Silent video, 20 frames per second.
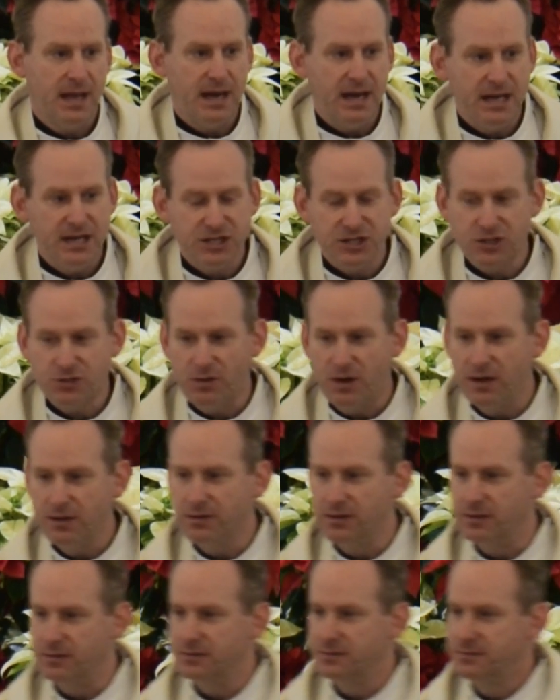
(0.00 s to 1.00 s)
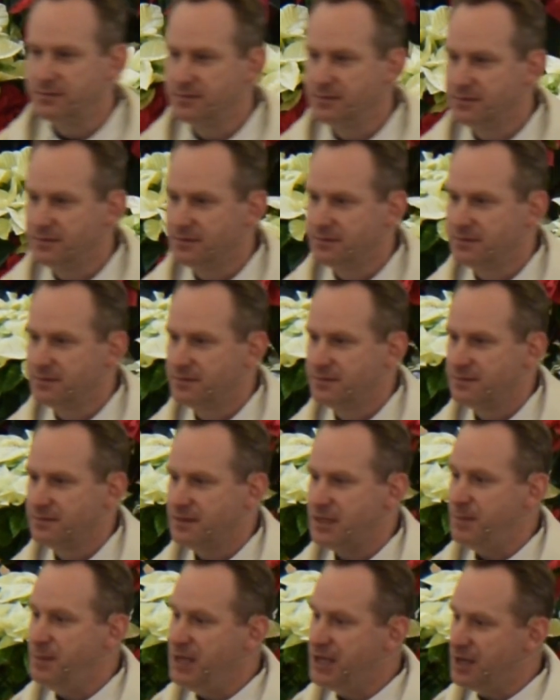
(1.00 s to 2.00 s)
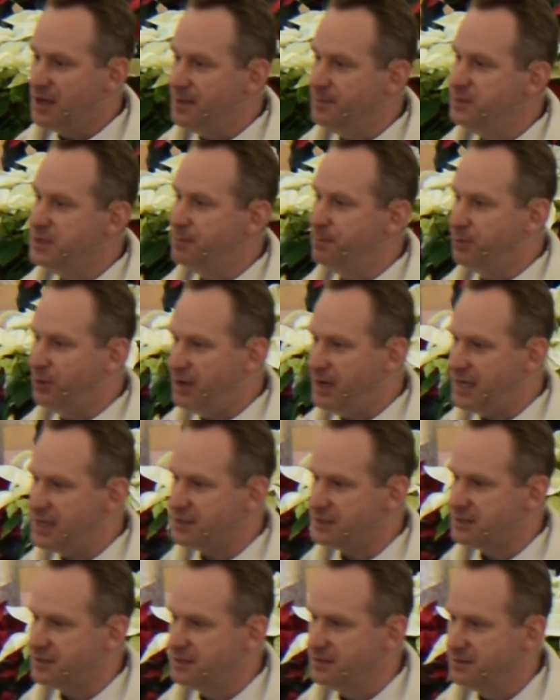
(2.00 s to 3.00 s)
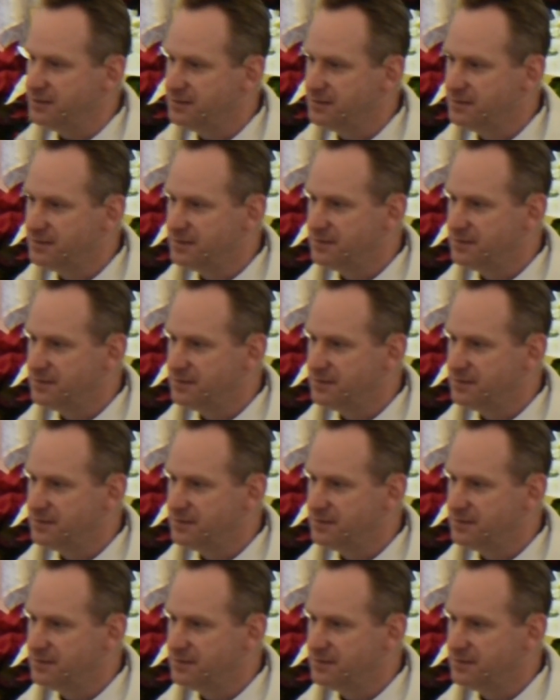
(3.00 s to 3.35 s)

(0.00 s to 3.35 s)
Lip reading: And they struggle. They become depressed